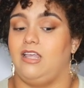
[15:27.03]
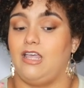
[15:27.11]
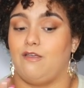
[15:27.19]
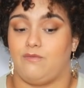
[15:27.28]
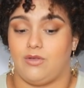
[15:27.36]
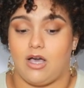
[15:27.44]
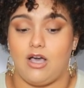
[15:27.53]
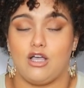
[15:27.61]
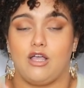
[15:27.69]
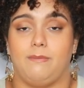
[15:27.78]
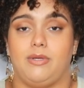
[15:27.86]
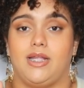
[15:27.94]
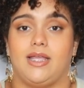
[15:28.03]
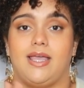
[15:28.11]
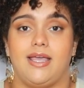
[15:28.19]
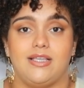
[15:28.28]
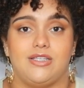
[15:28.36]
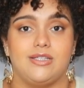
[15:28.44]
if y'all
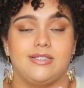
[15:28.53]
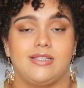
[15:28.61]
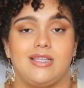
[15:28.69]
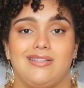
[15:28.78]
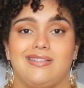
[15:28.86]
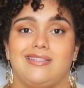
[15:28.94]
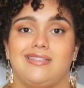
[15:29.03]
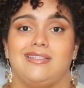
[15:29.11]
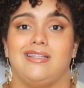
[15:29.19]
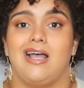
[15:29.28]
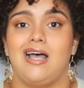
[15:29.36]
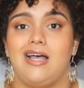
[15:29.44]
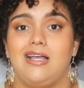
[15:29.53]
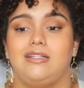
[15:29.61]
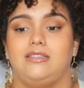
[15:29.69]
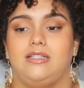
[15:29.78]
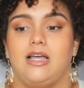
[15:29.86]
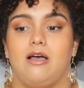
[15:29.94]
communication skills is not
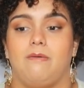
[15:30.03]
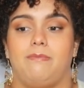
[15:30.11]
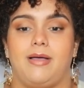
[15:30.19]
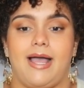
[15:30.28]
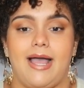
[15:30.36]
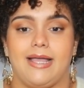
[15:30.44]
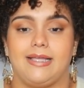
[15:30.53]
down pat,